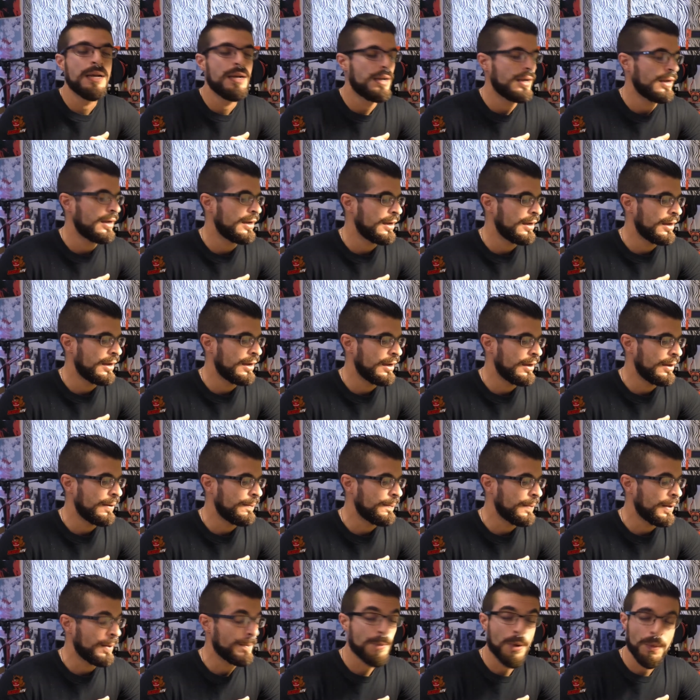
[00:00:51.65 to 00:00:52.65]

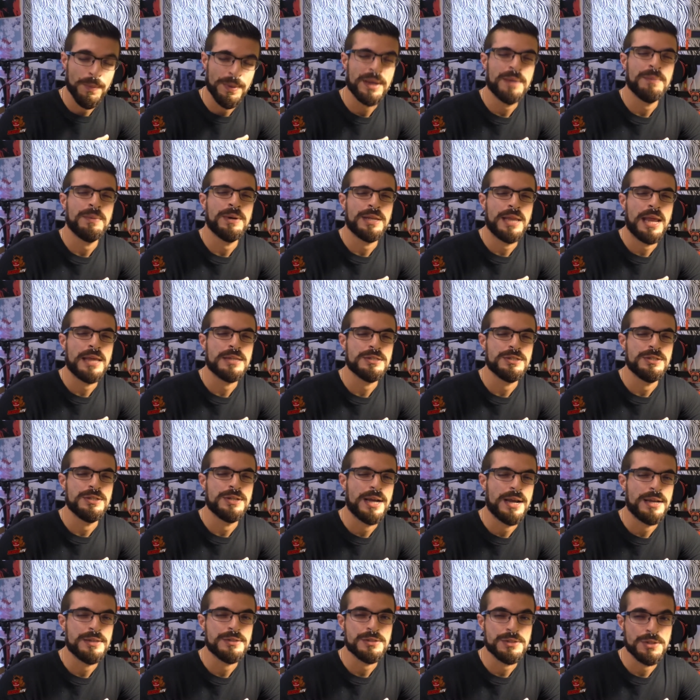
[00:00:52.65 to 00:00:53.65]
I'm hoping I can bring that to you
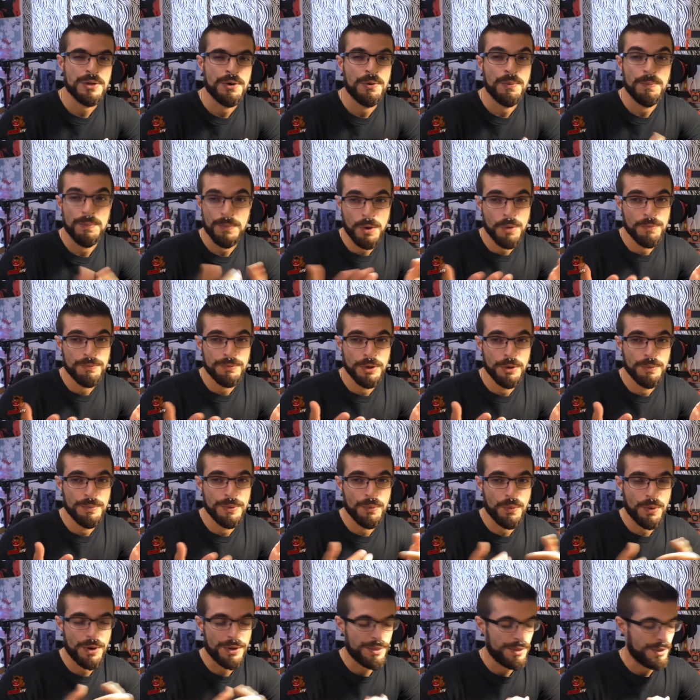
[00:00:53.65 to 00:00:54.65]
guys, so hopefully it'll be
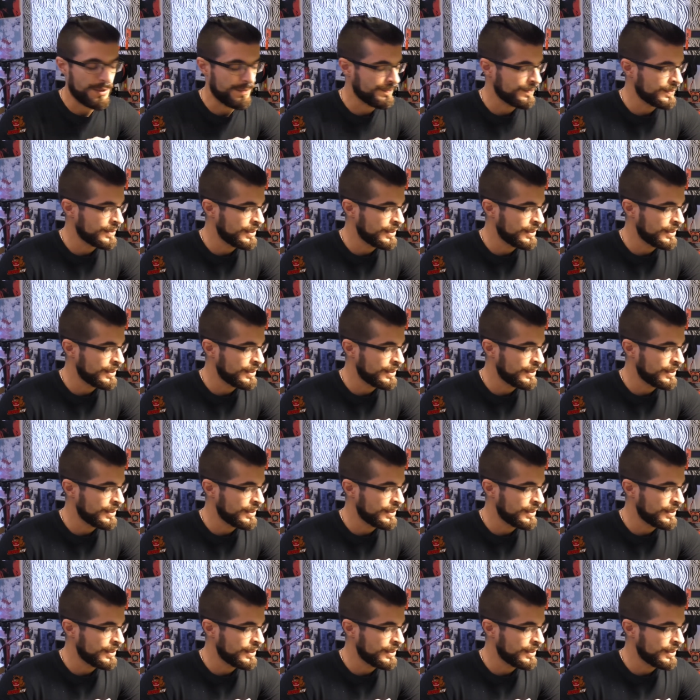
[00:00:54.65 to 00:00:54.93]
worth it.